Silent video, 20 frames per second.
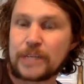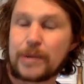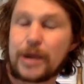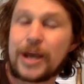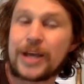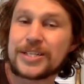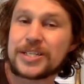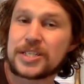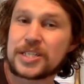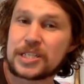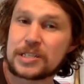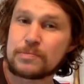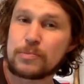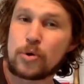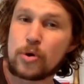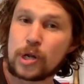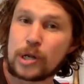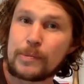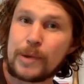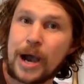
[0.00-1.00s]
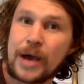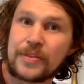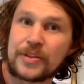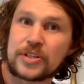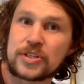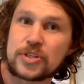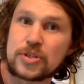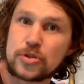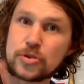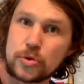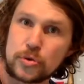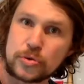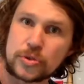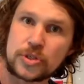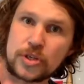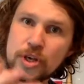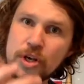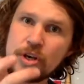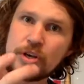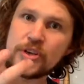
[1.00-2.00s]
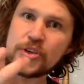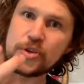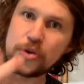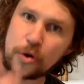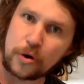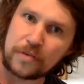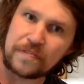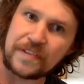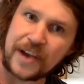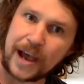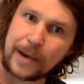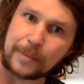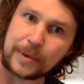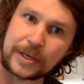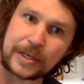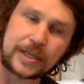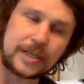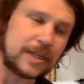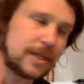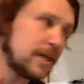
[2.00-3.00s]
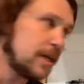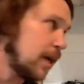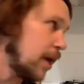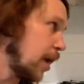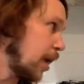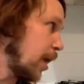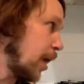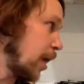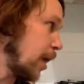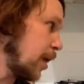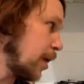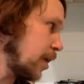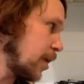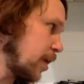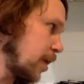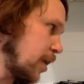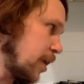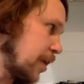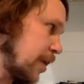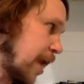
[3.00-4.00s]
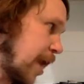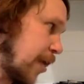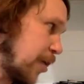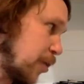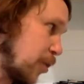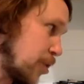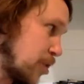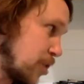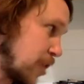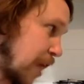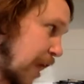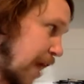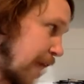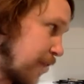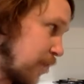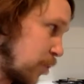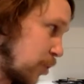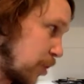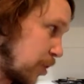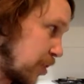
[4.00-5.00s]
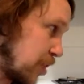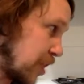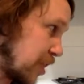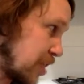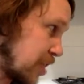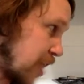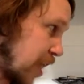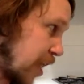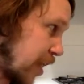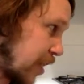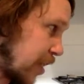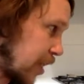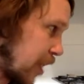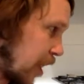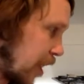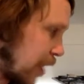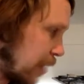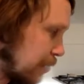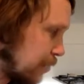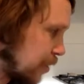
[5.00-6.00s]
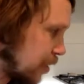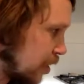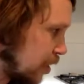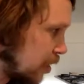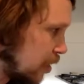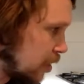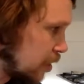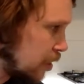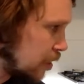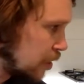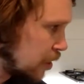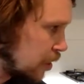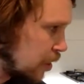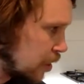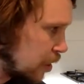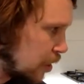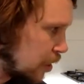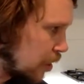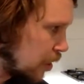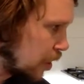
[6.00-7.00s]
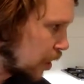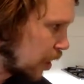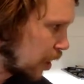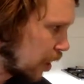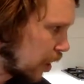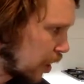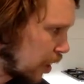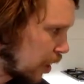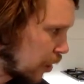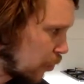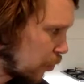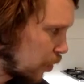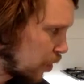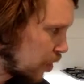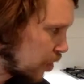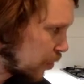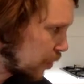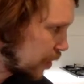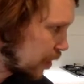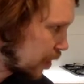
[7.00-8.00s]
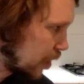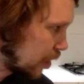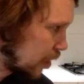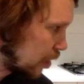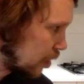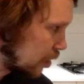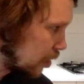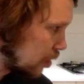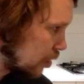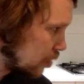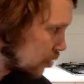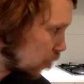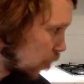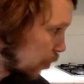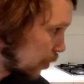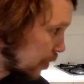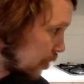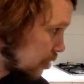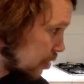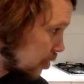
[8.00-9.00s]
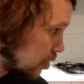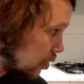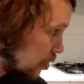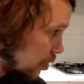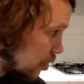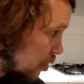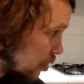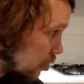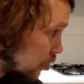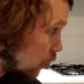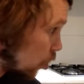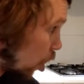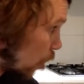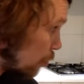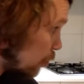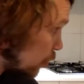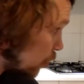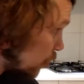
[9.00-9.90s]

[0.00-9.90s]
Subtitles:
a small amount that suits your family. Now, you also got to have a look at things like, what are you eating? Drop it, drop